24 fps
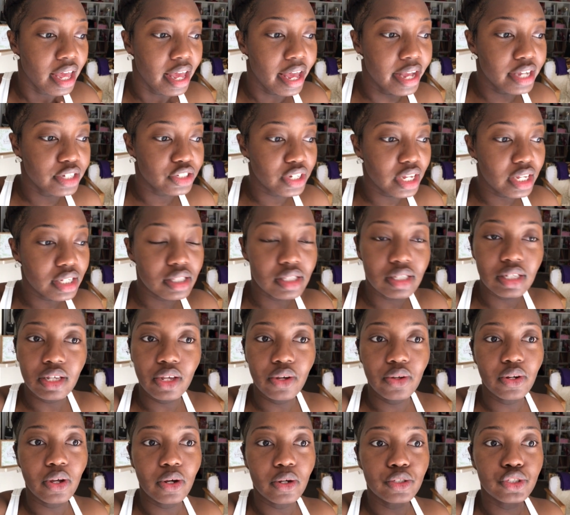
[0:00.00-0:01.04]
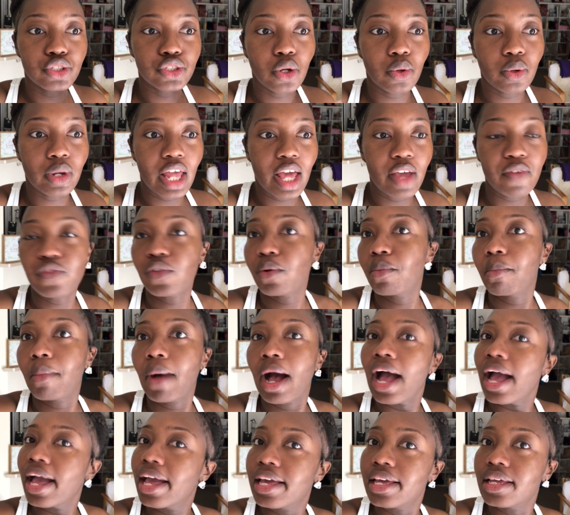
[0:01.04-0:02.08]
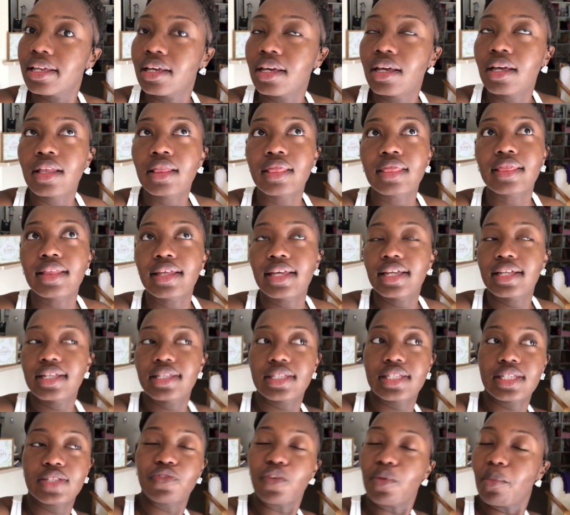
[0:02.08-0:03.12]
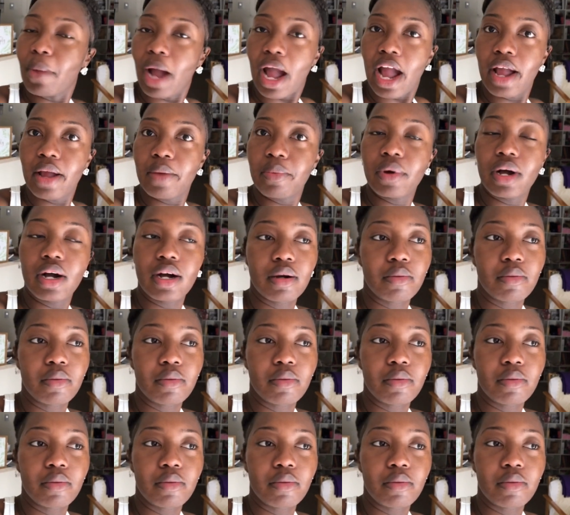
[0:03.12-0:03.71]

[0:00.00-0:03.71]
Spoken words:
and just to, show life from my lens, from my